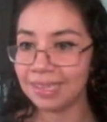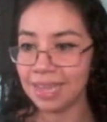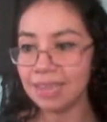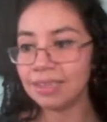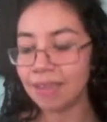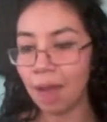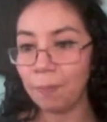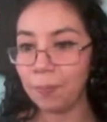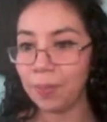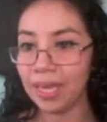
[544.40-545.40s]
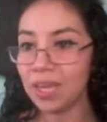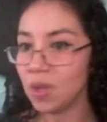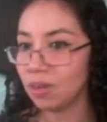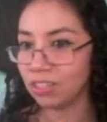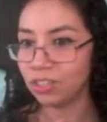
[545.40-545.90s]
things up in
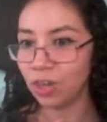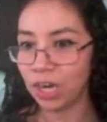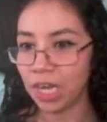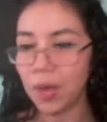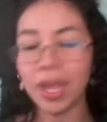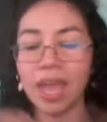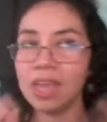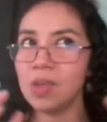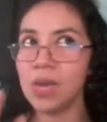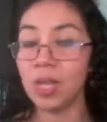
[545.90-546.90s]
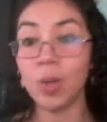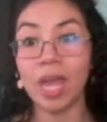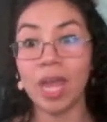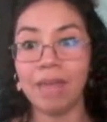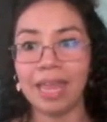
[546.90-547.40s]
your story, okay? You need to
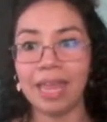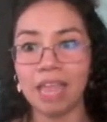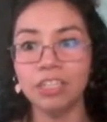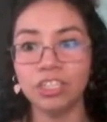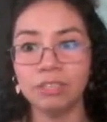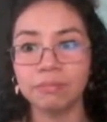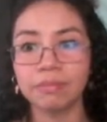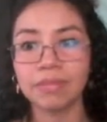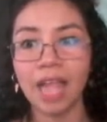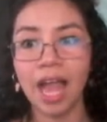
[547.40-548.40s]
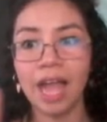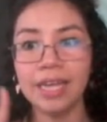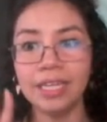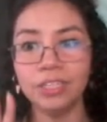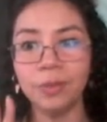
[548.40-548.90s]
get my attention. I
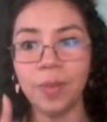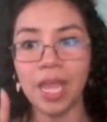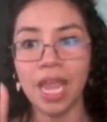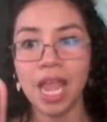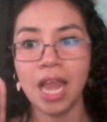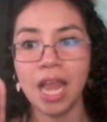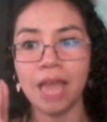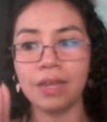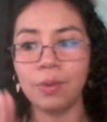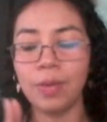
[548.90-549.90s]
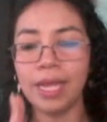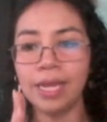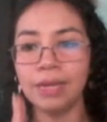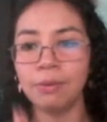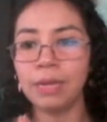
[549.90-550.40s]
need to be like
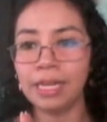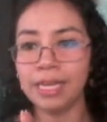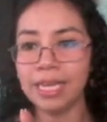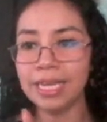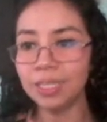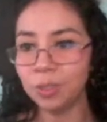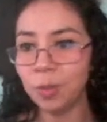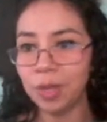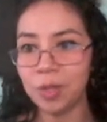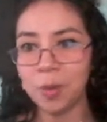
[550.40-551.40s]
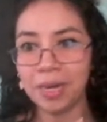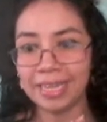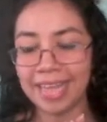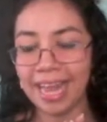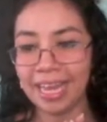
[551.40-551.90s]
really, really into what you are
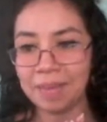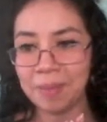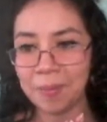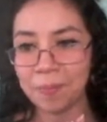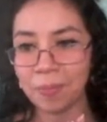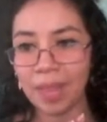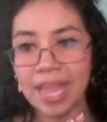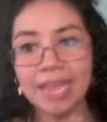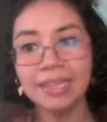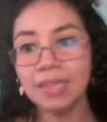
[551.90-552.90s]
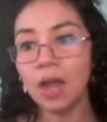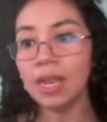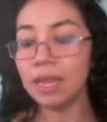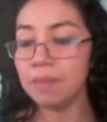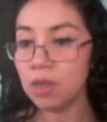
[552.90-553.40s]
telling me. So
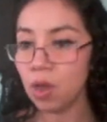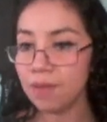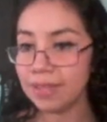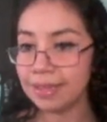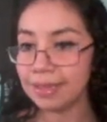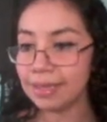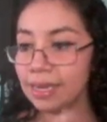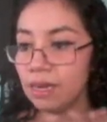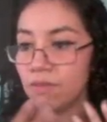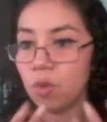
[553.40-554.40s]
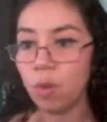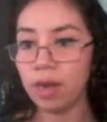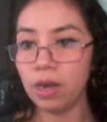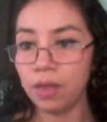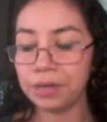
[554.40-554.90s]
let me know if this is clear, if you
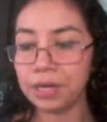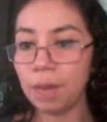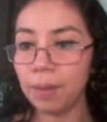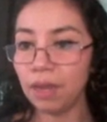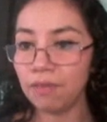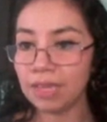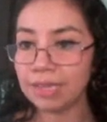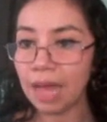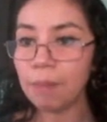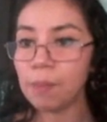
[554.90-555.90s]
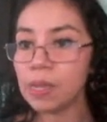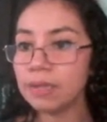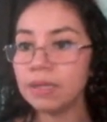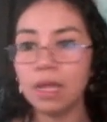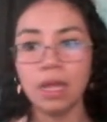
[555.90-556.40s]
want another couple of
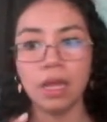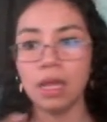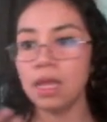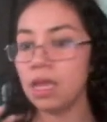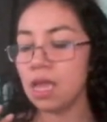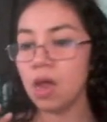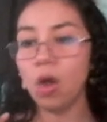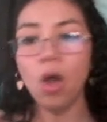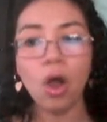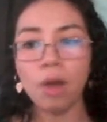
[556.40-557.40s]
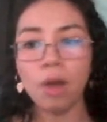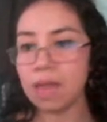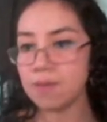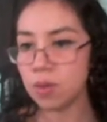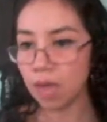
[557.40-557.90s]
examples. Or
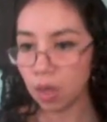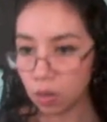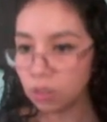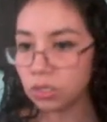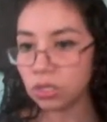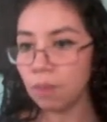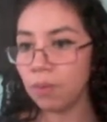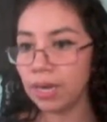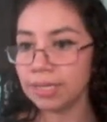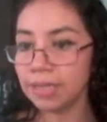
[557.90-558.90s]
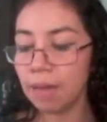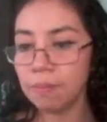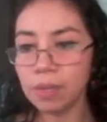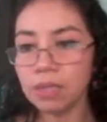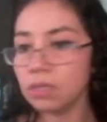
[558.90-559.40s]
maybe you can Google some more
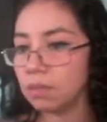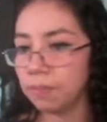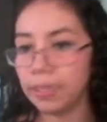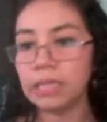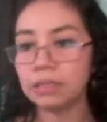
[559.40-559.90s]
examples, but